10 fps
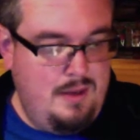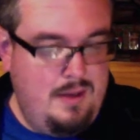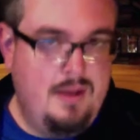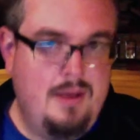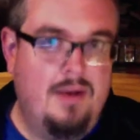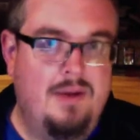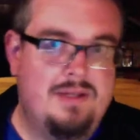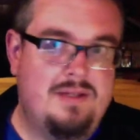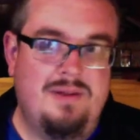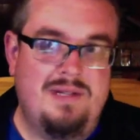you know it's
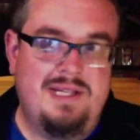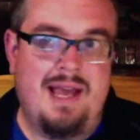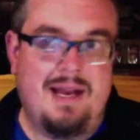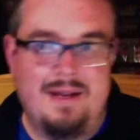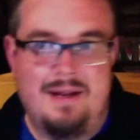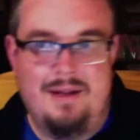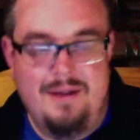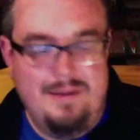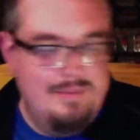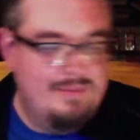still
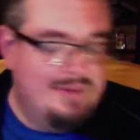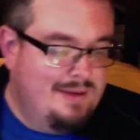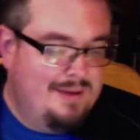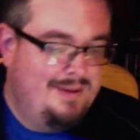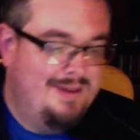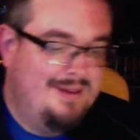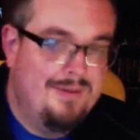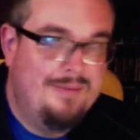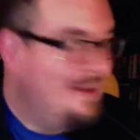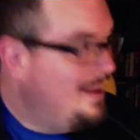technically, you know,
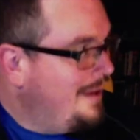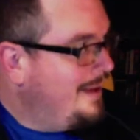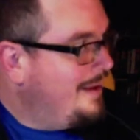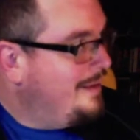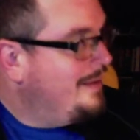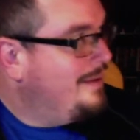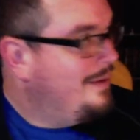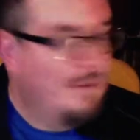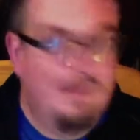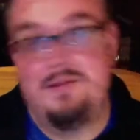
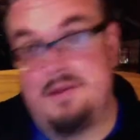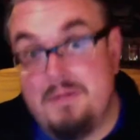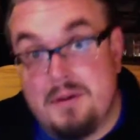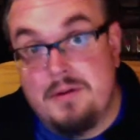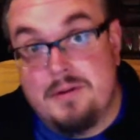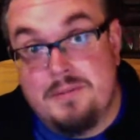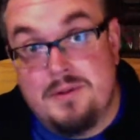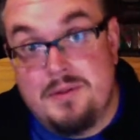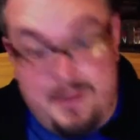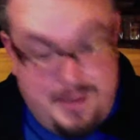at least still have a Christmas
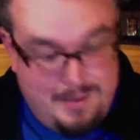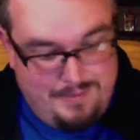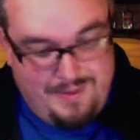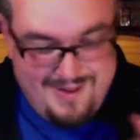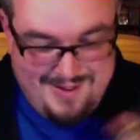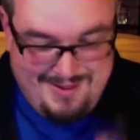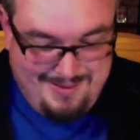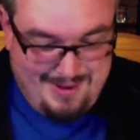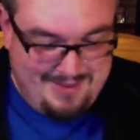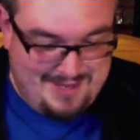tree up. We
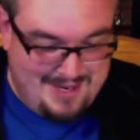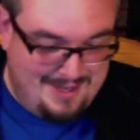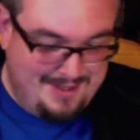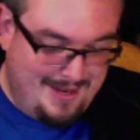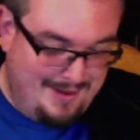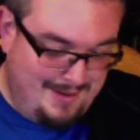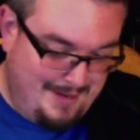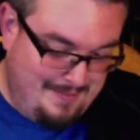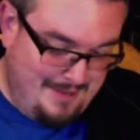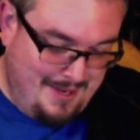haven't taken it down yet,
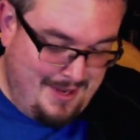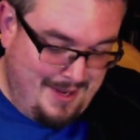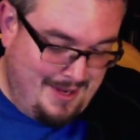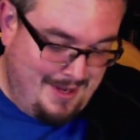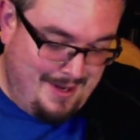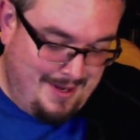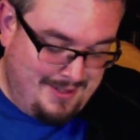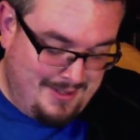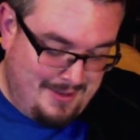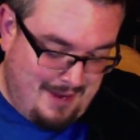
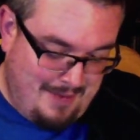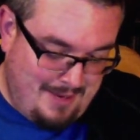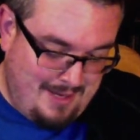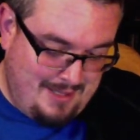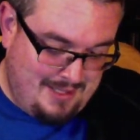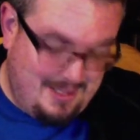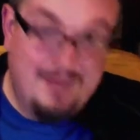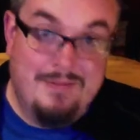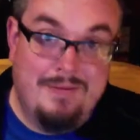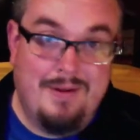so I might just
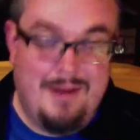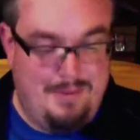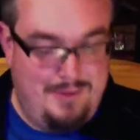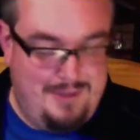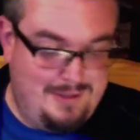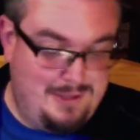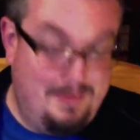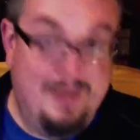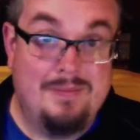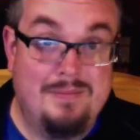give a couple of these a
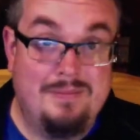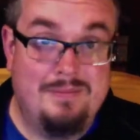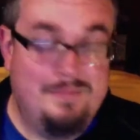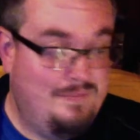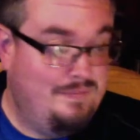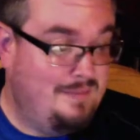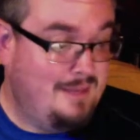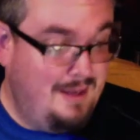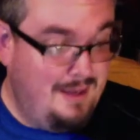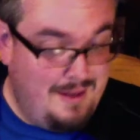spin.
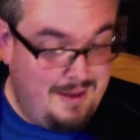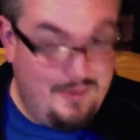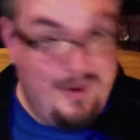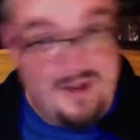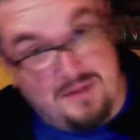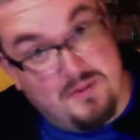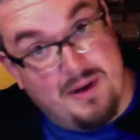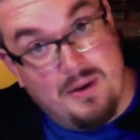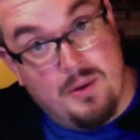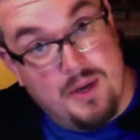Otherwise, I'll have to wait a
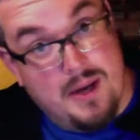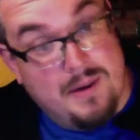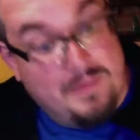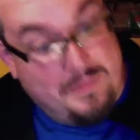whole year.